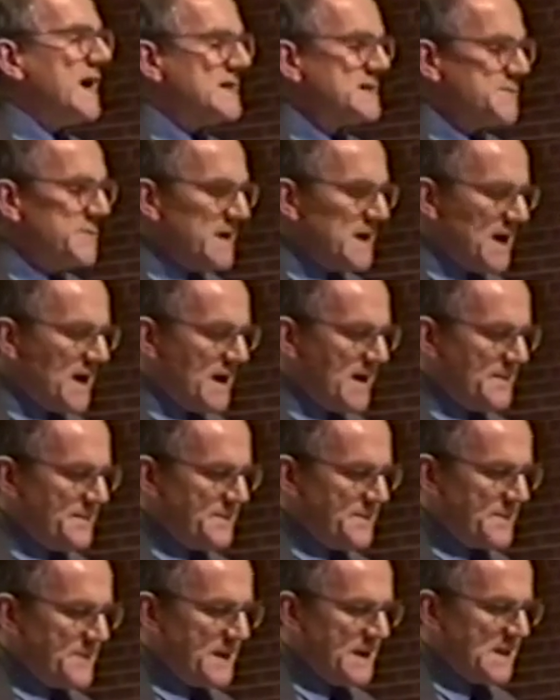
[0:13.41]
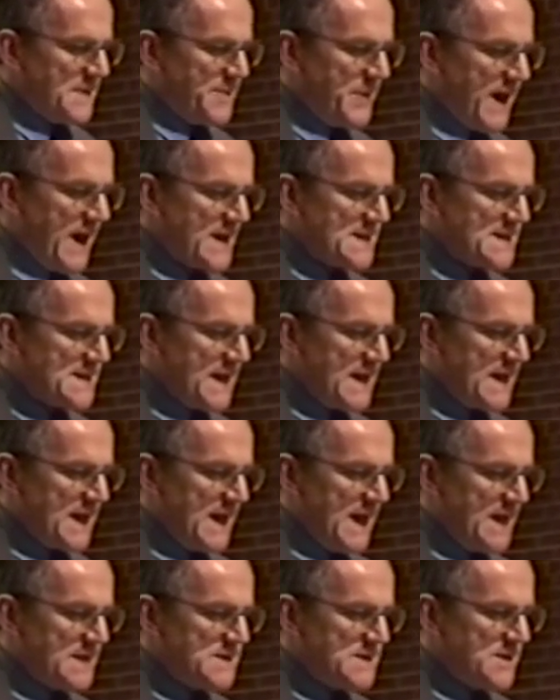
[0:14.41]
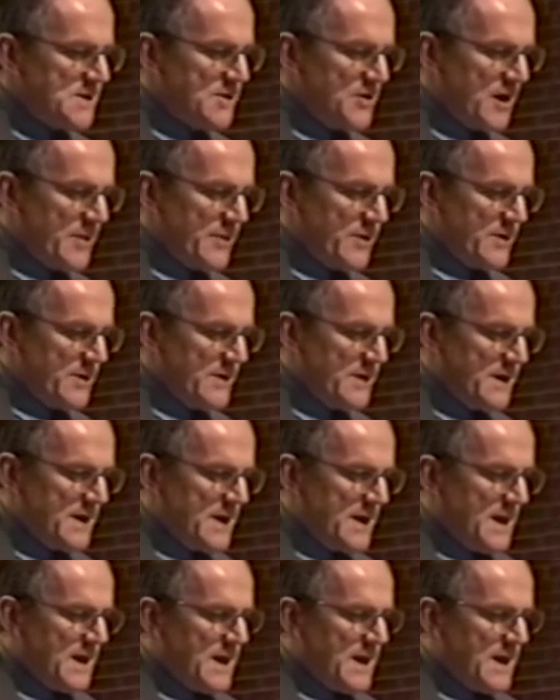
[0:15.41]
has become, in the past decades, the normal.